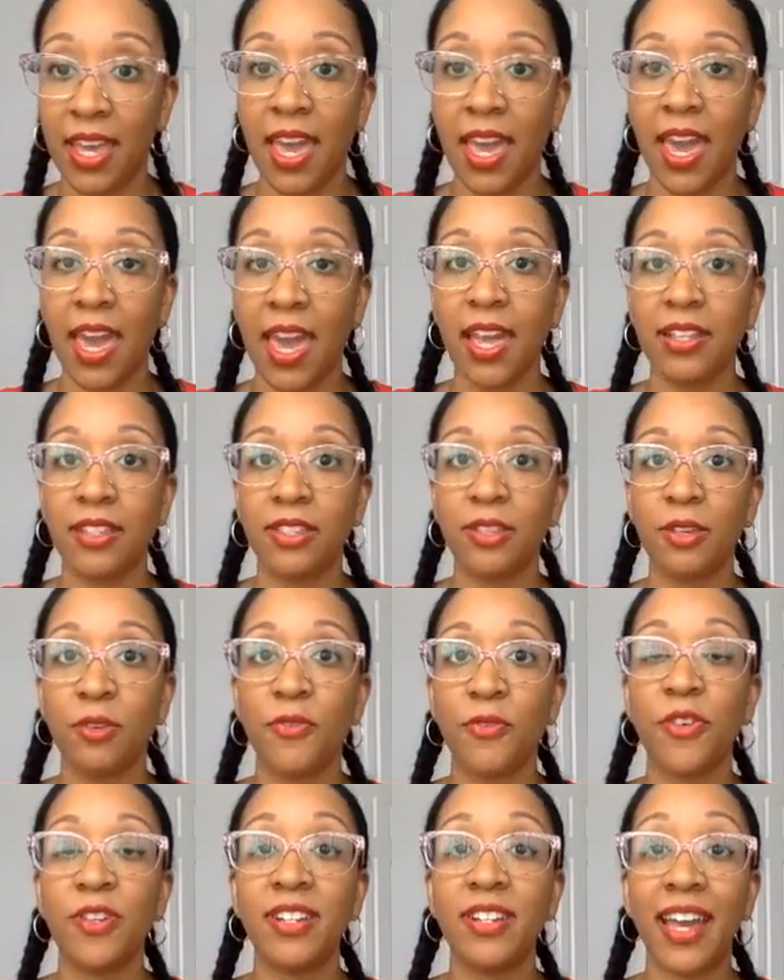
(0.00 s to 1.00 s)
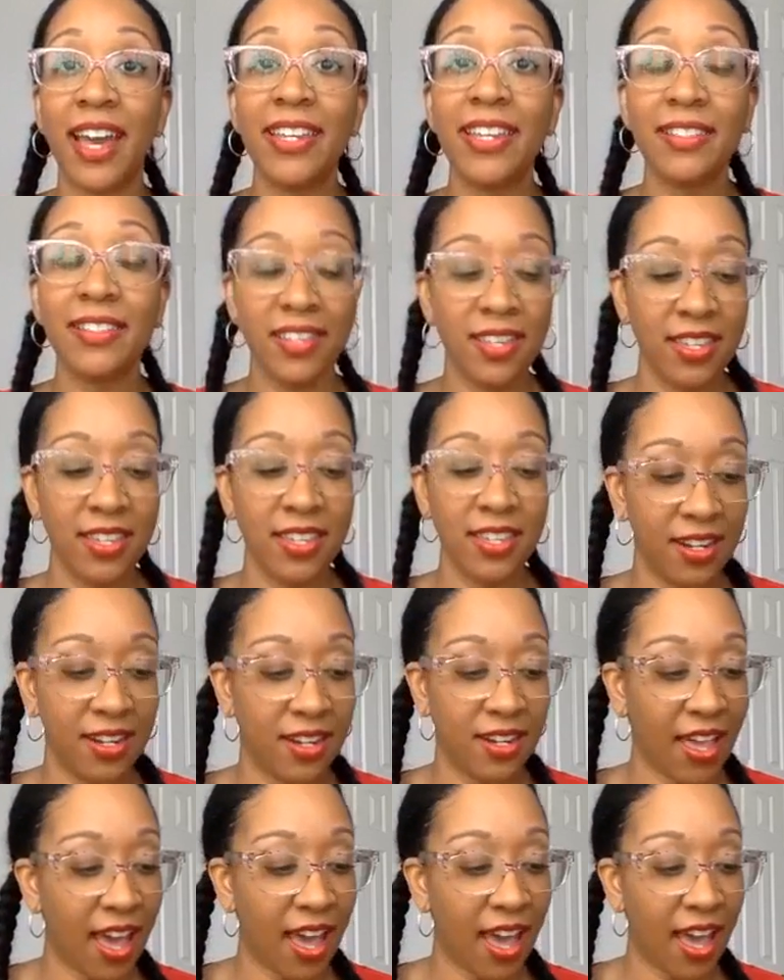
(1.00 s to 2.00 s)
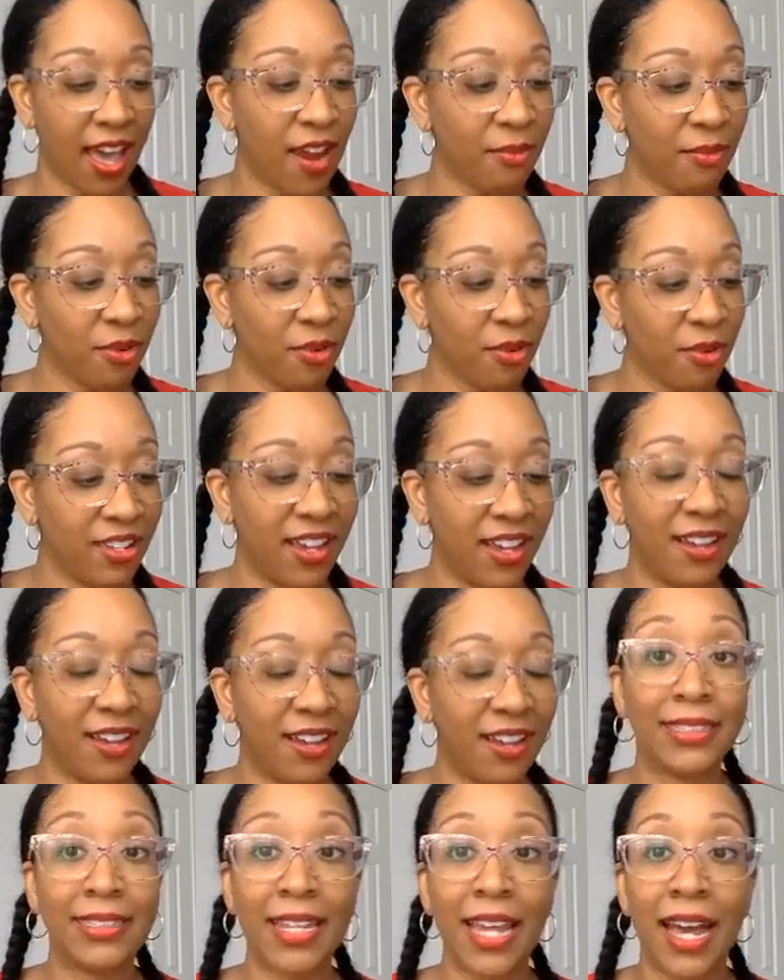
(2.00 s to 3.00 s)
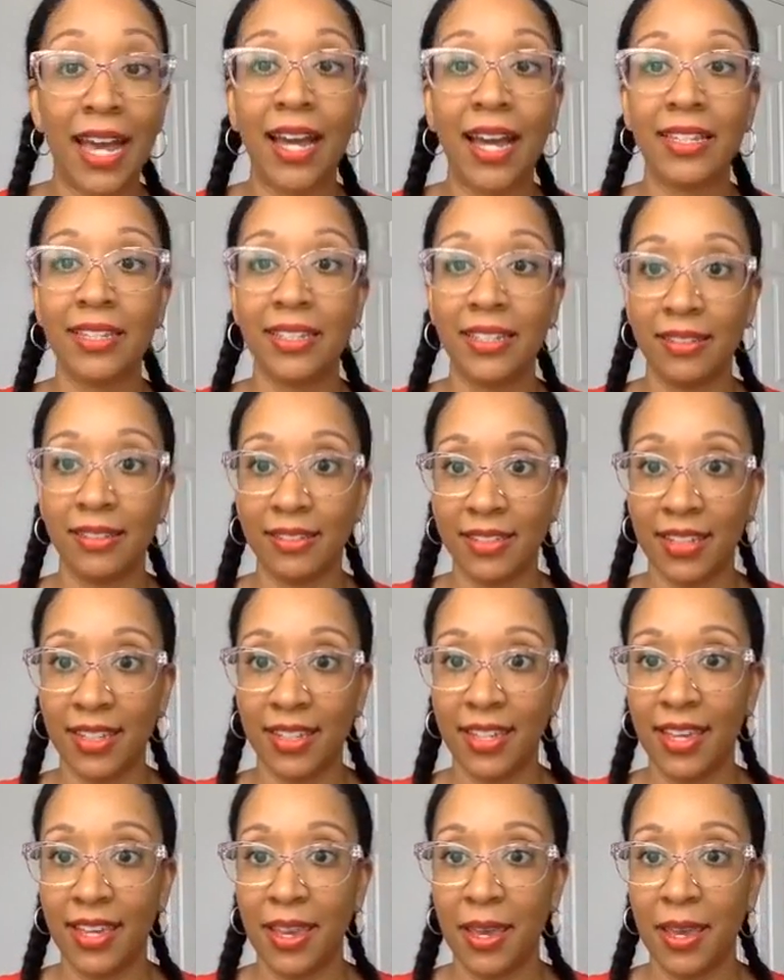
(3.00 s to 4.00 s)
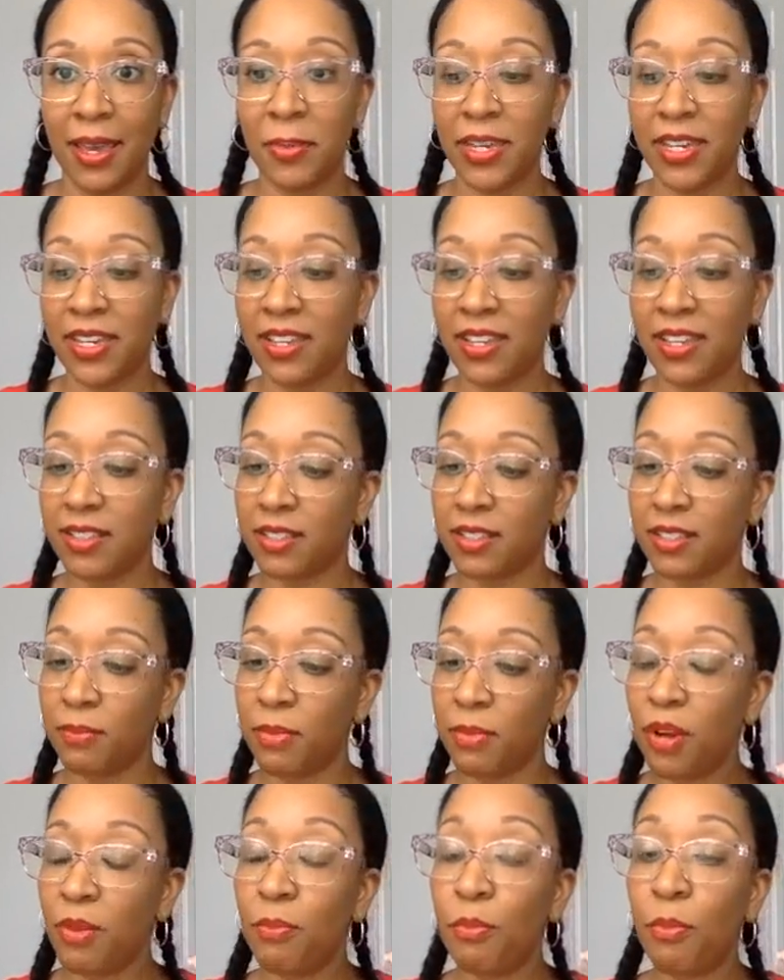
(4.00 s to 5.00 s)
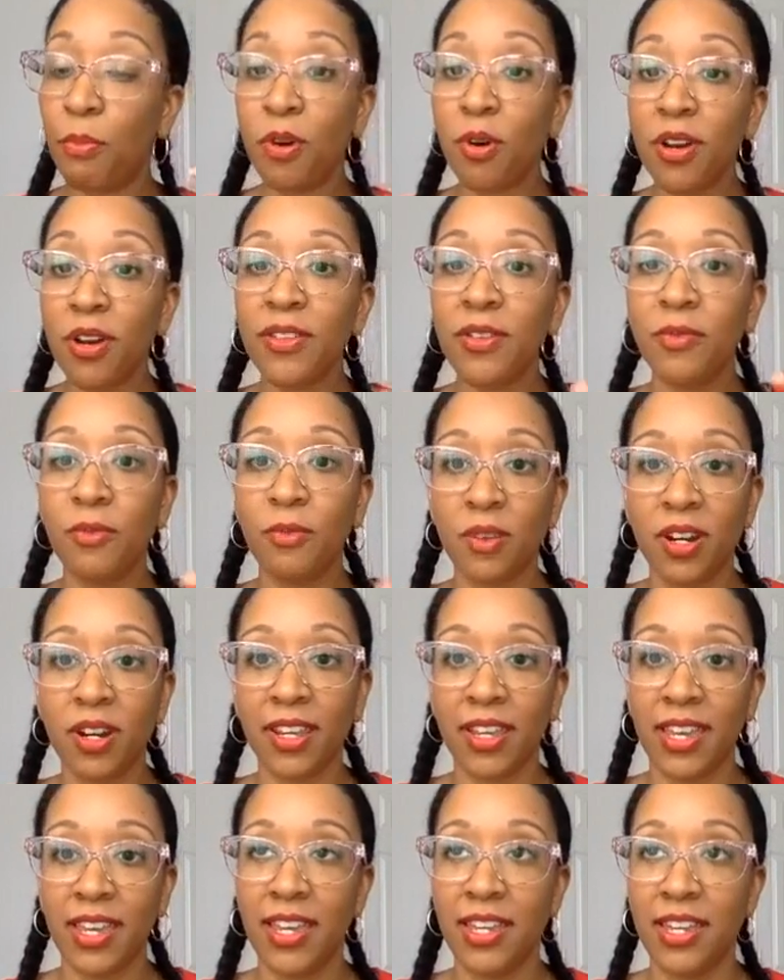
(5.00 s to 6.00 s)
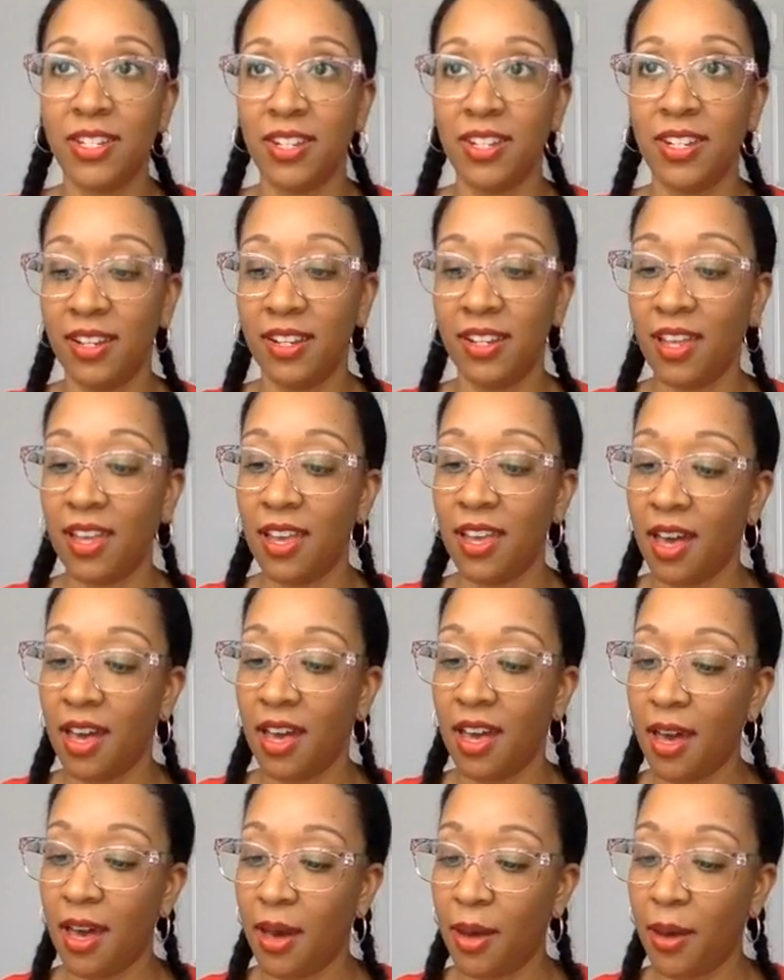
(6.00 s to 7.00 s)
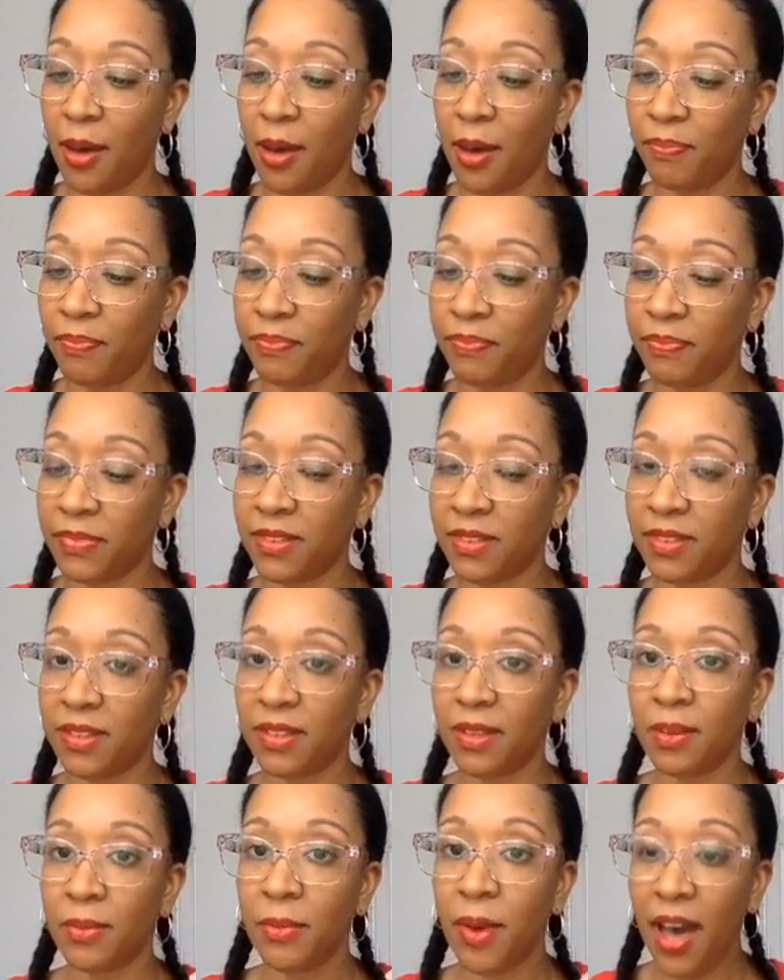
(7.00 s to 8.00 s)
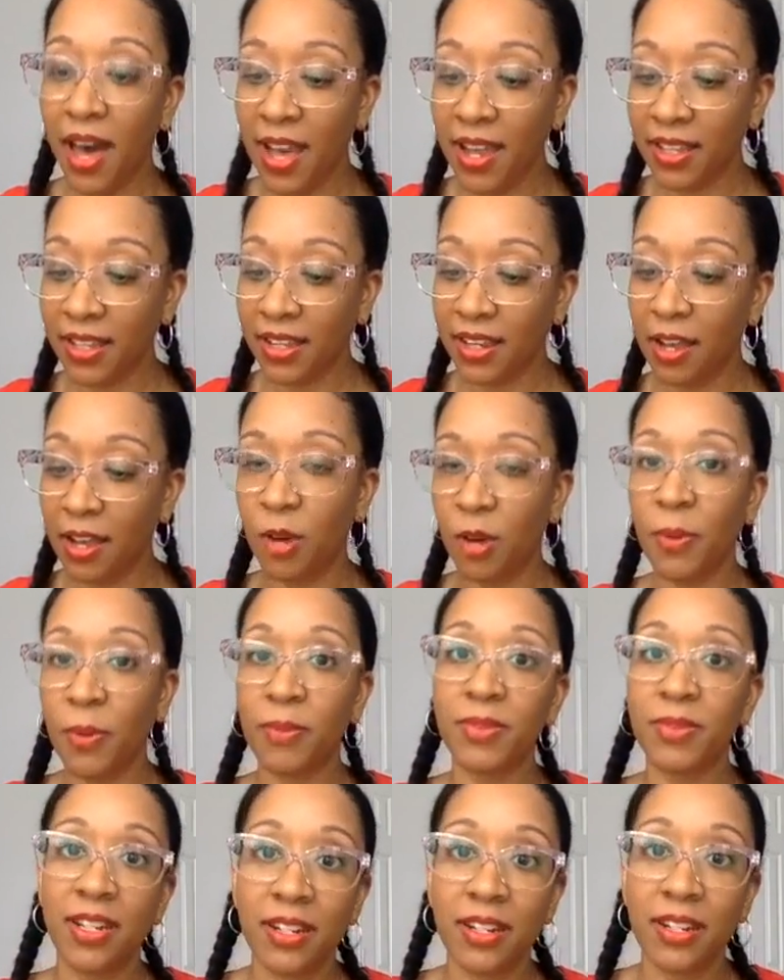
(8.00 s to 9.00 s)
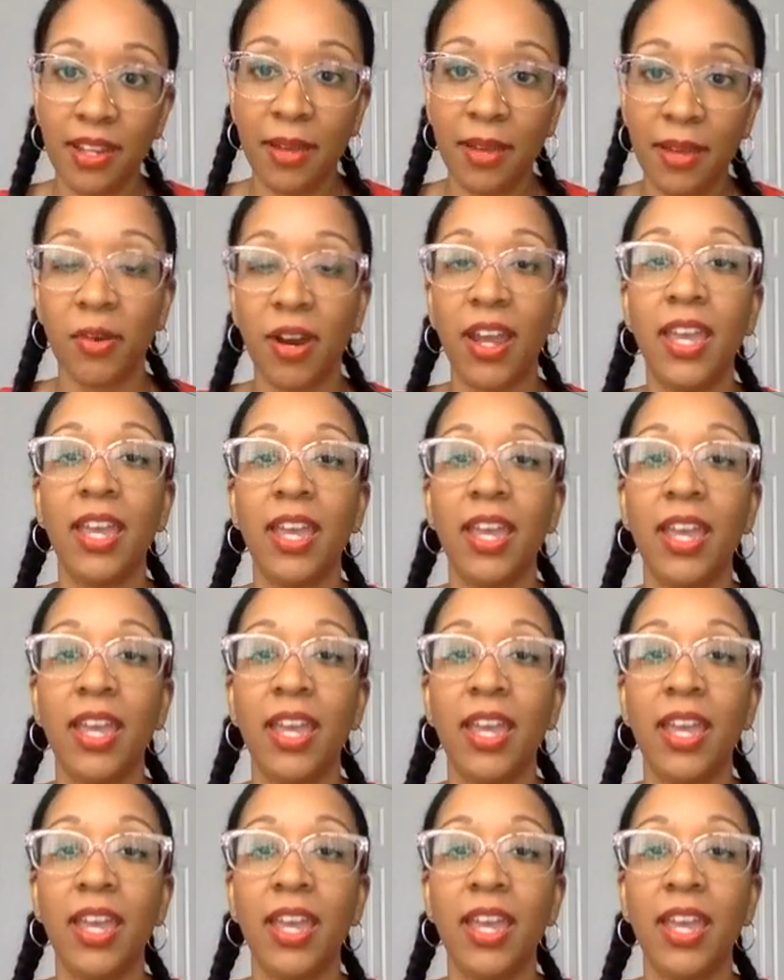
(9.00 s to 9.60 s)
And so for 19, I wrote down not guilty, because on more than one occasion, Pilate, I hope I'm saying the name right,